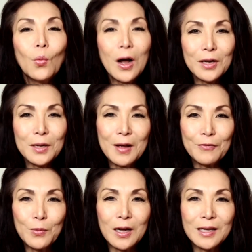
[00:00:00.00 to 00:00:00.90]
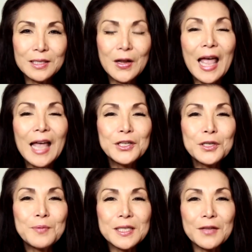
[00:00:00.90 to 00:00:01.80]
Welcome, everyone, to Asian
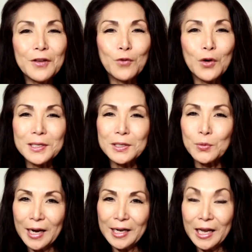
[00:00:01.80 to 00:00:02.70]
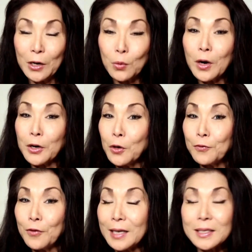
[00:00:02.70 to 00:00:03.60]
Pacific Voices Radio, where you'll
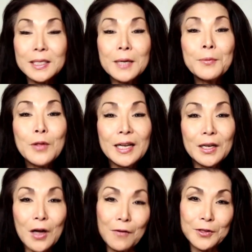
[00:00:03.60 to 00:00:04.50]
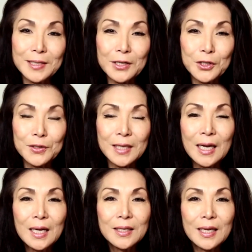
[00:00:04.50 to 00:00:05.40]
find stimulating conversations
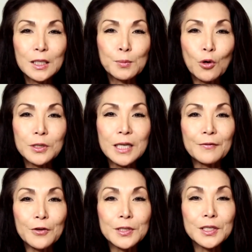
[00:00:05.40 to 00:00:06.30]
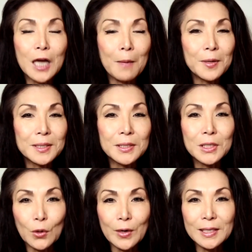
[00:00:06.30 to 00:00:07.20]
that explore diverse topics and
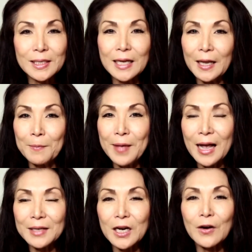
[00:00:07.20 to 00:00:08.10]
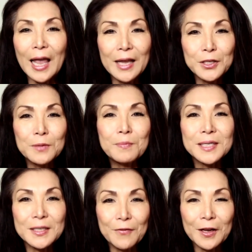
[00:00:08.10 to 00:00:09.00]
stories that impact our Asian
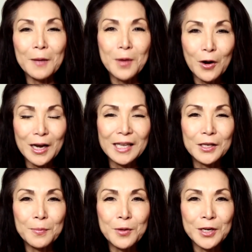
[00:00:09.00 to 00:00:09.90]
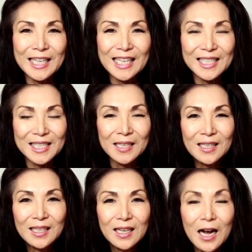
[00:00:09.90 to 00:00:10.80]
Pacific American communities.
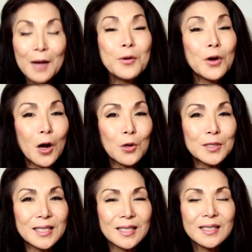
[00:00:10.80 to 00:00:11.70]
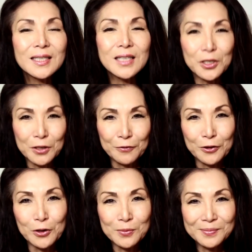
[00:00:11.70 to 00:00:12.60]
I'm your host, Sasha Fu.